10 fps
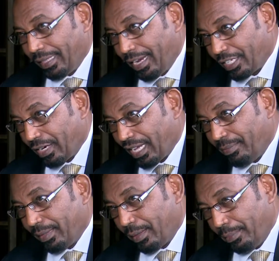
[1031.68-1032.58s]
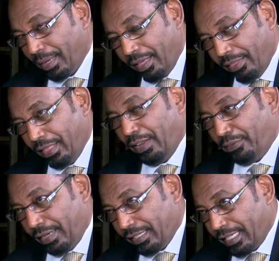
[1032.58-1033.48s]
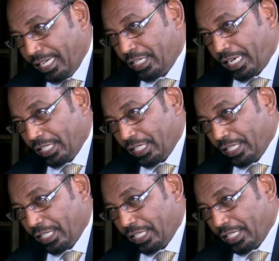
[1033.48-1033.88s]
and the national government, and the defense, the education,